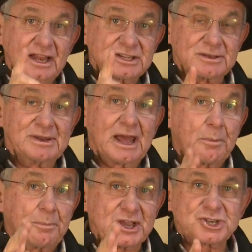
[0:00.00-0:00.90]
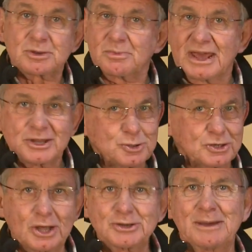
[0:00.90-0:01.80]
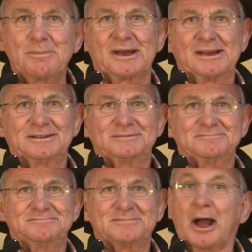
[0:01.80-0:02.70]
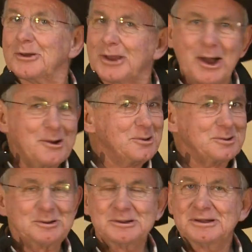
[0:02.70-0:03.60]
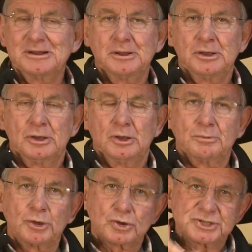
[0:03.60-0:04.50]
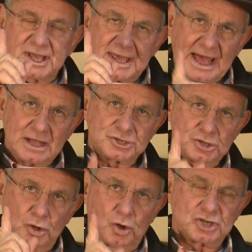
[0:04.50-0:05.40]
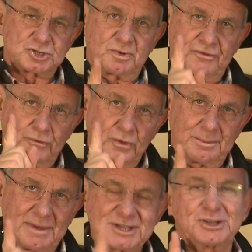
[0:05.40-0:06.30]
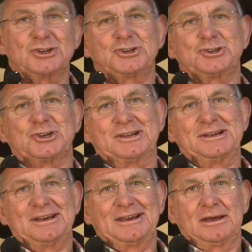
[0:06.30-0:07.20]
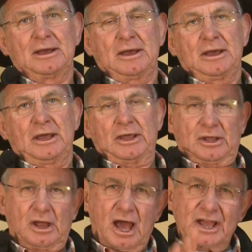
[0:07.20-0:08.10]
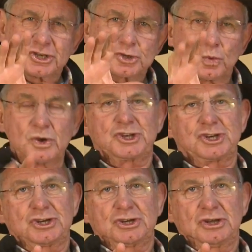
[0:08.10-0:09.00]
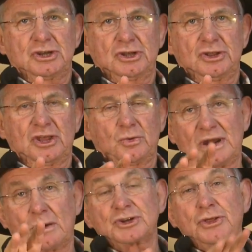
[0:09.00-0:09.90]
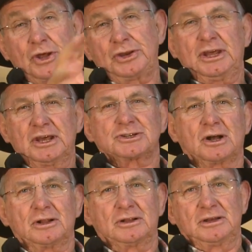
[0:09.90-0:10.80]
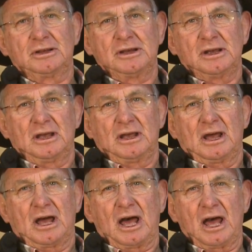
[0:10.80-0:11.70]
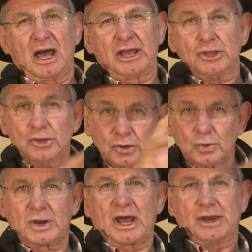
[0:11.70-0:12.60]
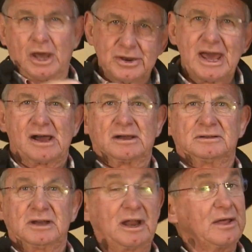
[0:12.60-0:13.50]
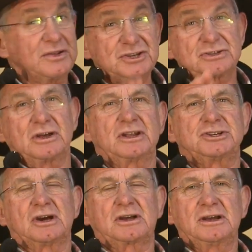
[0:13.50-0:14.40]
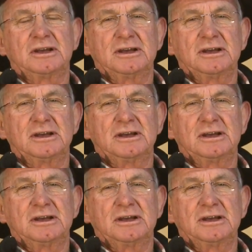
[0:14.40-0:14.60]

you something now, a patient man has got no temper. Oh no. Because he counts the cost before he makes a decision. You know, I just wish that when I was 30 years old, I knew what I know now. And this is not a joke.